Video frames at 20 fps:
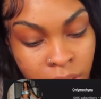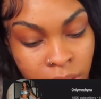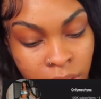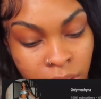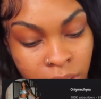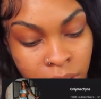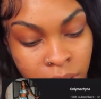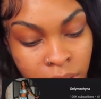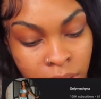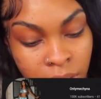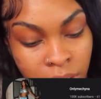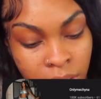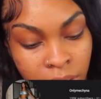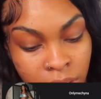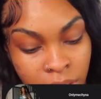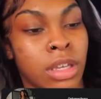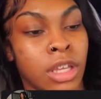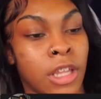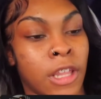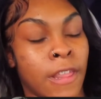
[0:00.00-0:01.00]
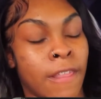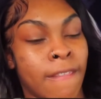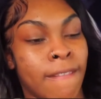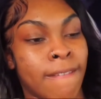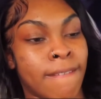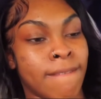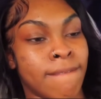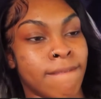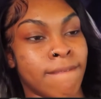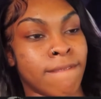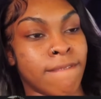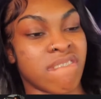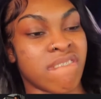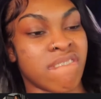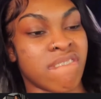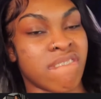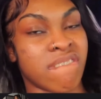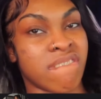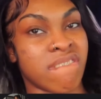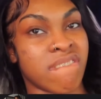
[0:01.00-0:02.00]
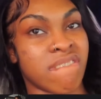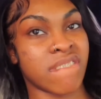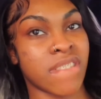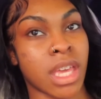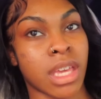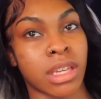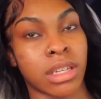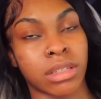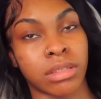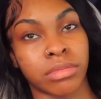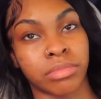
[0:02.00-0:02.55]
Nobody speaks.